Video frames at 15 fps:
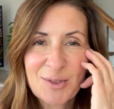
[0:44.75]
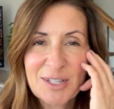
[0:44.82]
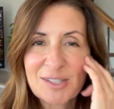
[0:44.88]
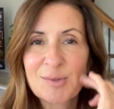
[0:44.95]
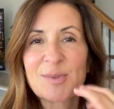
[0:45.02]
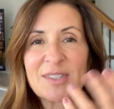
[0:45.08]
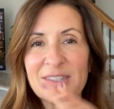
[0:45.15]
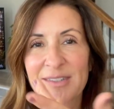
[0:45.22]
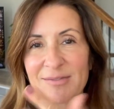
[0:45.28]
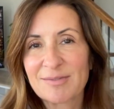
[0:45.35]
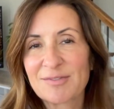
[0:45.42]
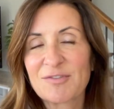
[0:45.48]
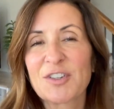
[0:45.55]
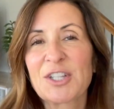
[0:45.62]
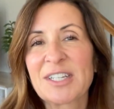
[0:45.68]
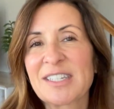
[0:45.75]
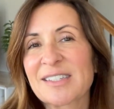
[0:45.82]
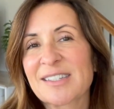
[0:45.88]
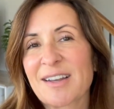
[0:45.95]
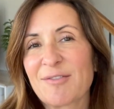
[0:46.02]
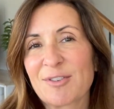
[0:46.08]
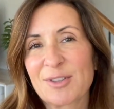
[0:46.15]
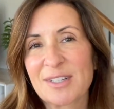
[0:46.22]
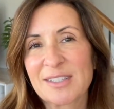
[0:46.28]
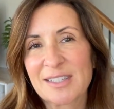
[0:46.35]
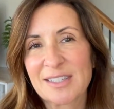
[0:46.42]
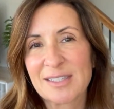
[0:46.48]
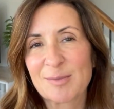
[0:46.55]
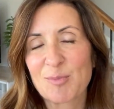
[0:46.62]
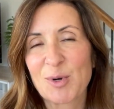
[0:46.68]
This was, Philly discovered this
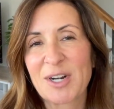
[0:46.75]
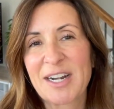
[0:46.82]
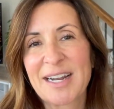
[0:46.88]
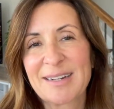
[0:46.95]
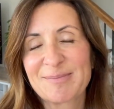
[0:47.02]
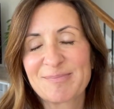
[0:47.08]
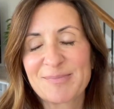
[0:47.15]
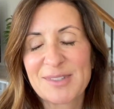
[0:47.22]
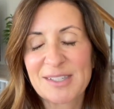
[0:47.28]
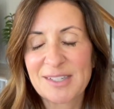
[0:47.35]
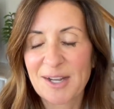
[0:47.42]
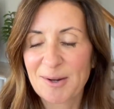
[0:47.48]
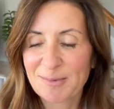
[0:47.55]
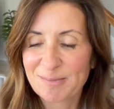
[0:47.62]
this morning. So,